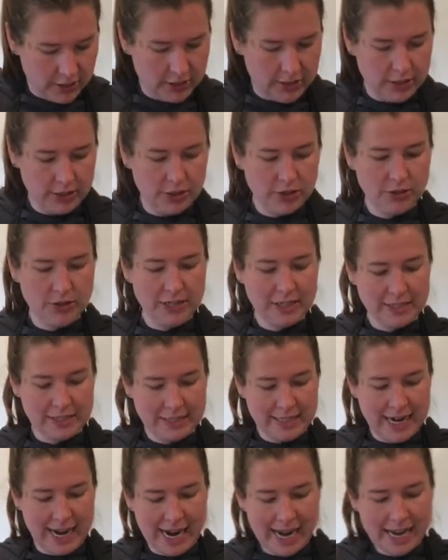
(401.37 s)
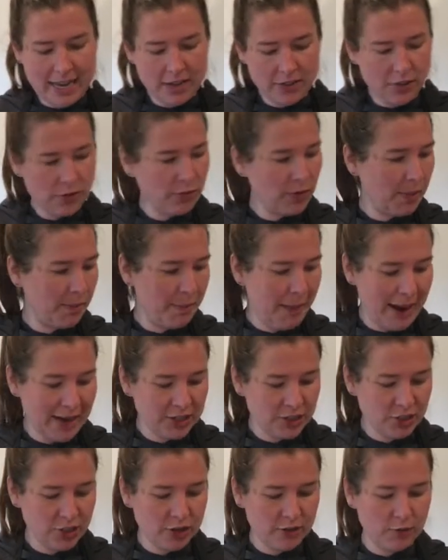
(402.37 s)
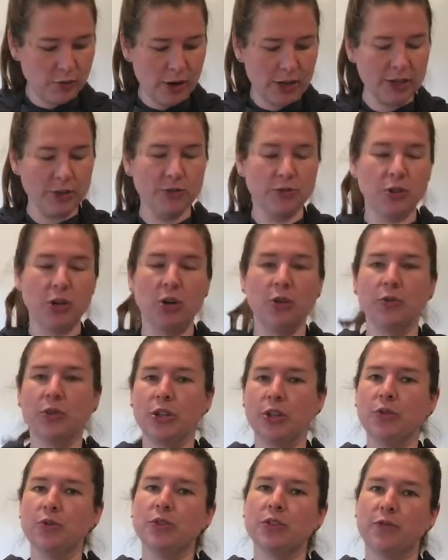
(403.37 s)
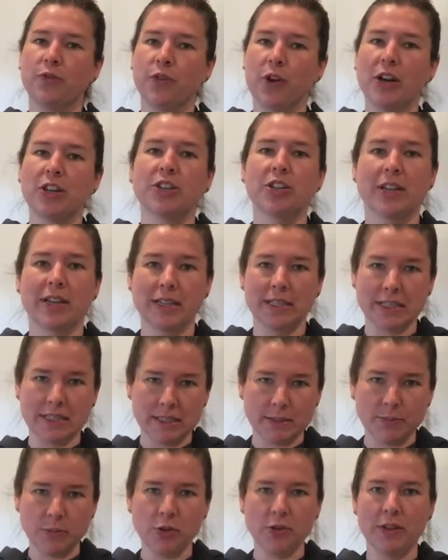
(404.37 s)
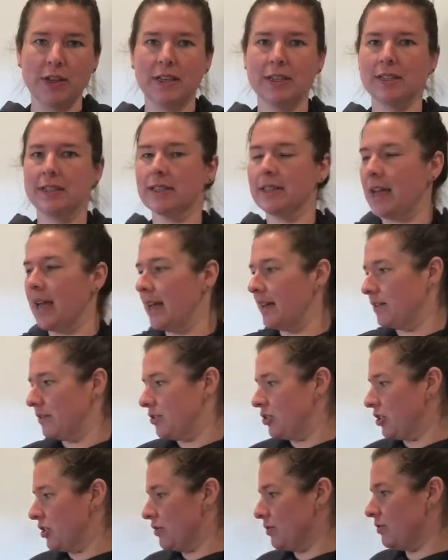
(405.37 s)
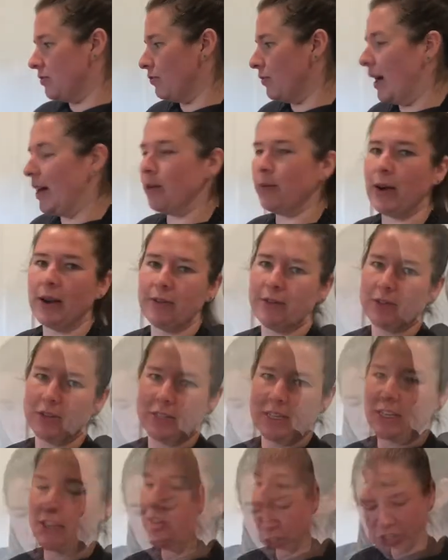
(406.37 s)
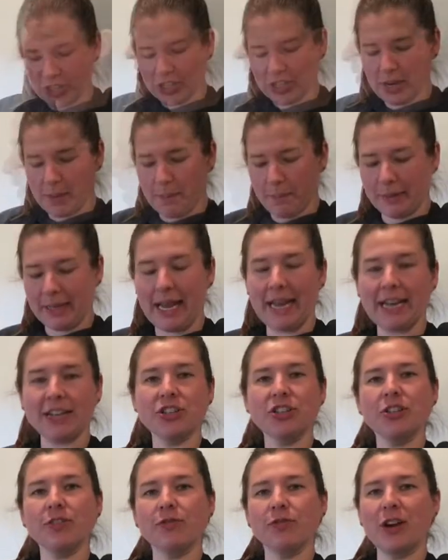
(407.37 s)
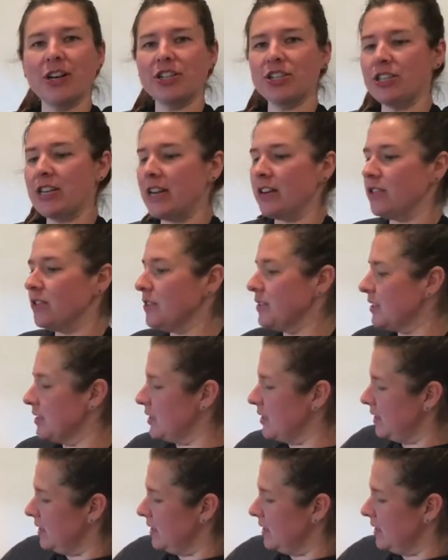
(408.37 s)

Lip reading: you can take the remainder of what you don't use fresh, like in smoothies, and just right away for dinner. So we're just gonna blanch the fresh nettles.